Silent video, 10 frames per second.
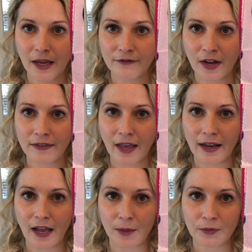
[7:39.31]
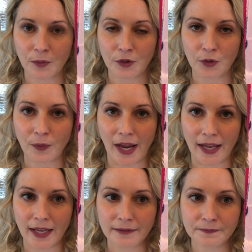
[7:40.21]
I find that helps with your
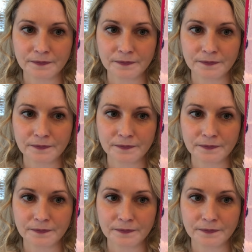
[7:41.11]
ragging.